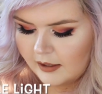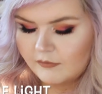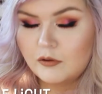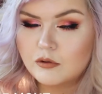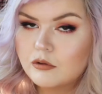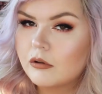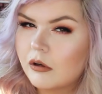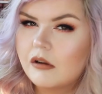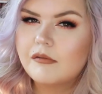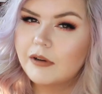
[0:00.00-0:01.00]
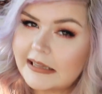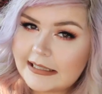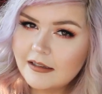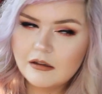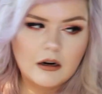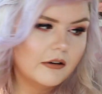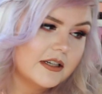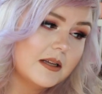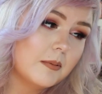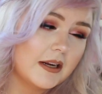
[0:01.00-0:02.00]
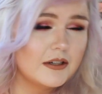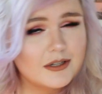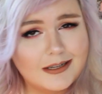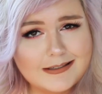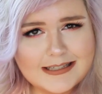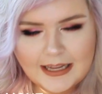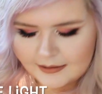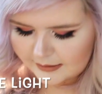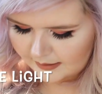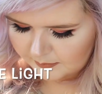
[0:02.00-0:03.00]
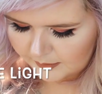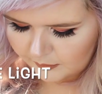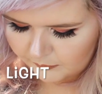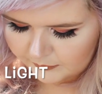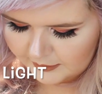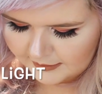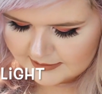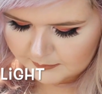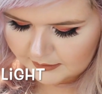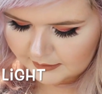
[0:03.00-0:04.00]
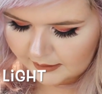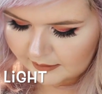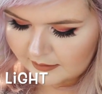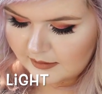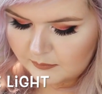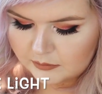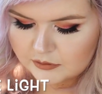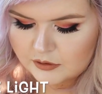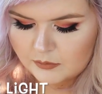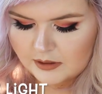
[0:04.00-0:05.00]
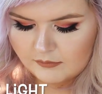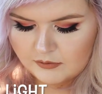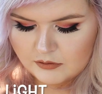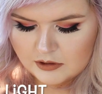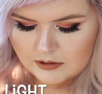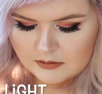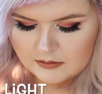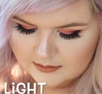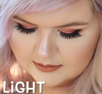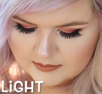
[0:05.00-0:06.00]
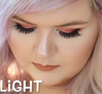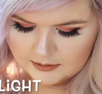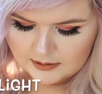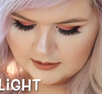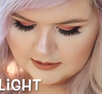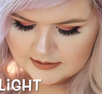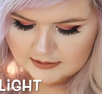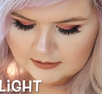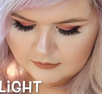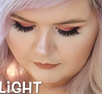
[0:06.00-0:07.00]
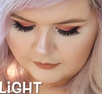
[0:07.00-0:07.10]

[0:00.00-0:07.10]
kind of neutral girl friendly. There aren't any bright shades, sadly, but hopefully that's something that they will do in the future. This one is a little